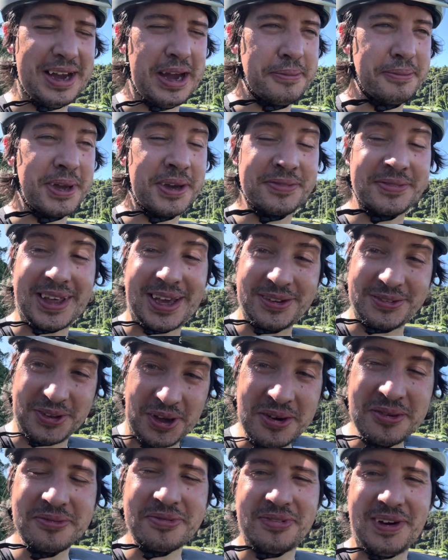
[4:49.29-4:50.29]
If they
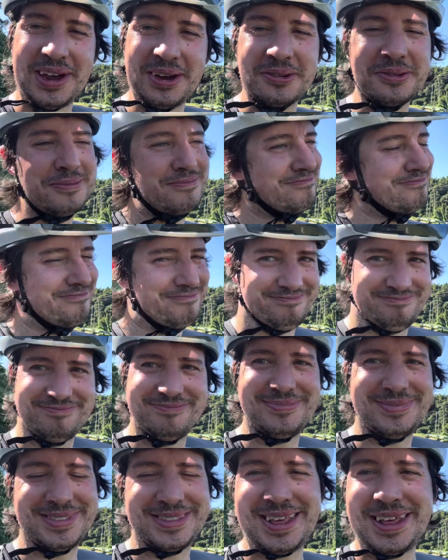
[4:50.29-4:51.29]
don't fail,
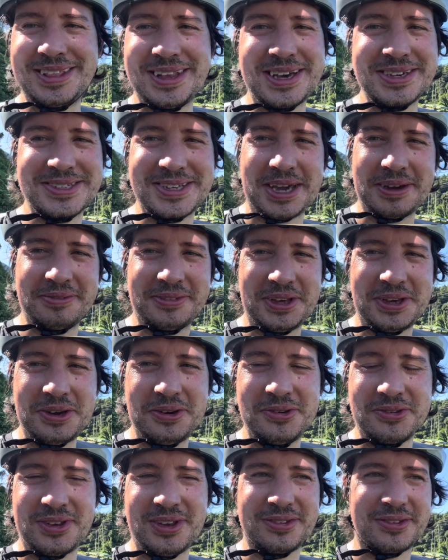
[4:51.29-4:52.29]
then they're safe to
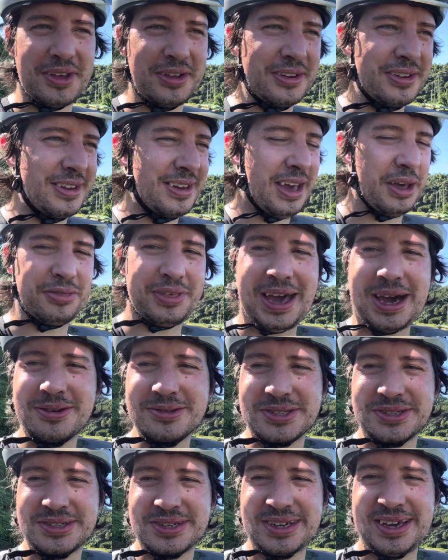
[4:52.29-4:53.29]
use. It's
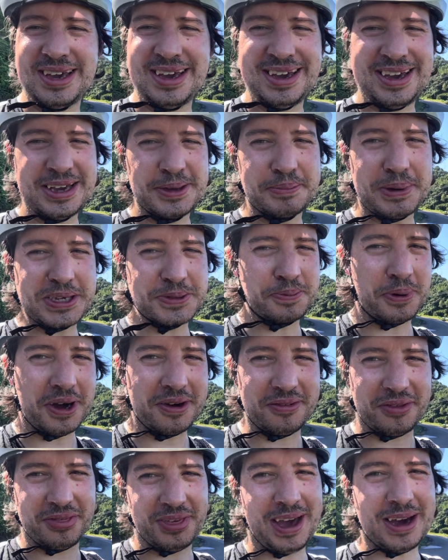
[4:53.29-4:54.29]
best
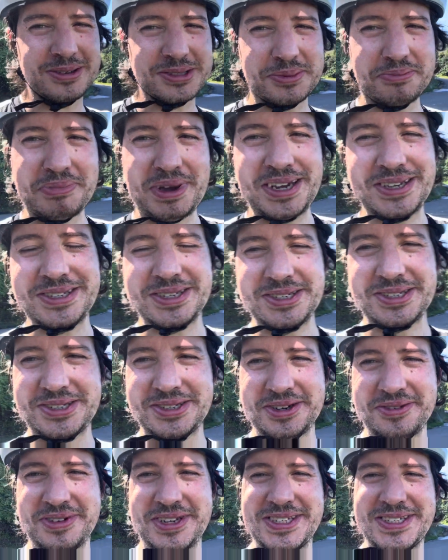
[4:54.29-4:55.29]
part of 1,000 meters
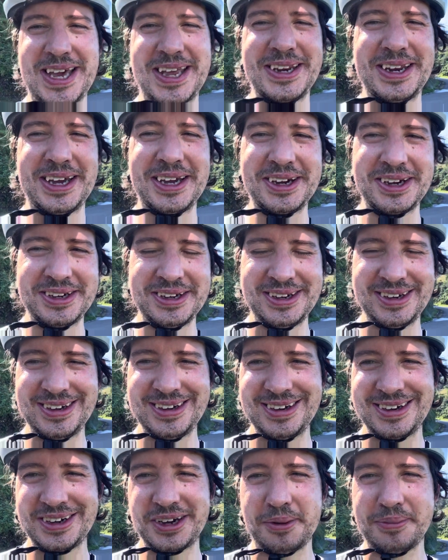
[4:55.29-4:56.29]
of descending
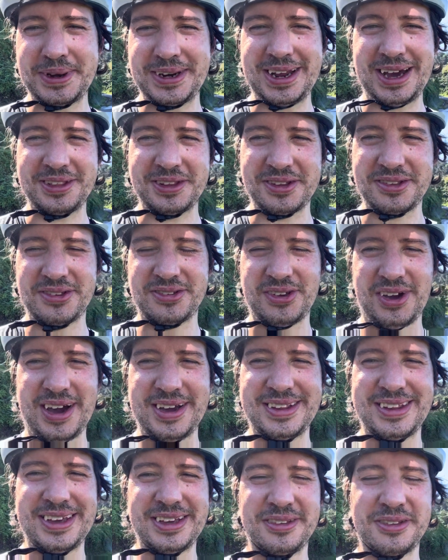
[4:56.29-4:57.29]
coming down the other
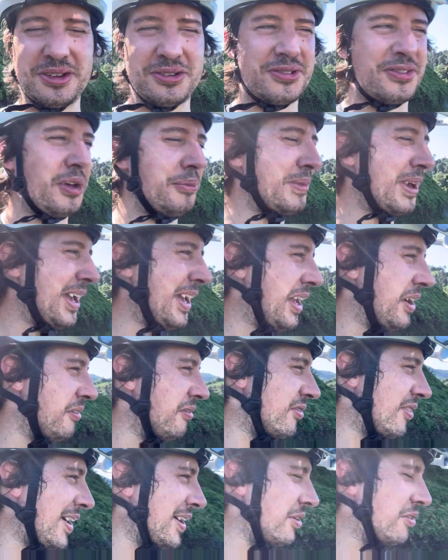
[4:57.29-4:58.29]
side. The summit here
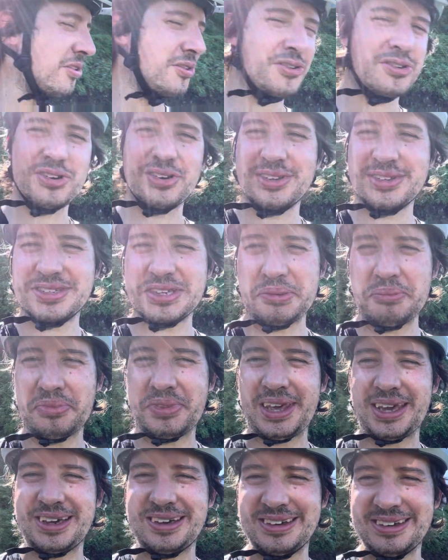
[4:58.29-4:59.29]
is 800 and
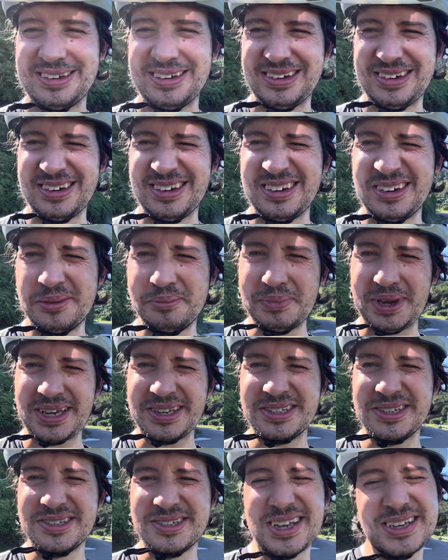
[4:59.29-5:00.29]
something
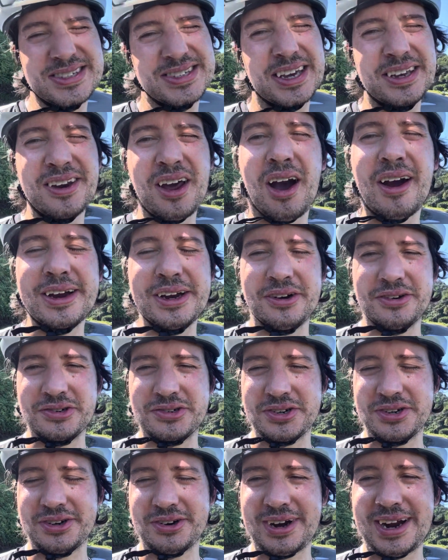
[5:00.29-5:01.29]
meters. Let's say
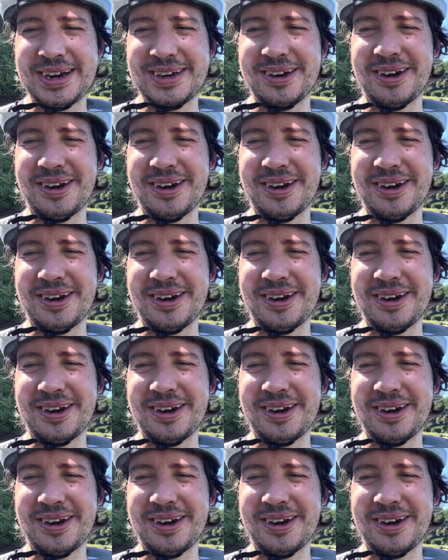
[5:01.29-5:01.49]
900, all right?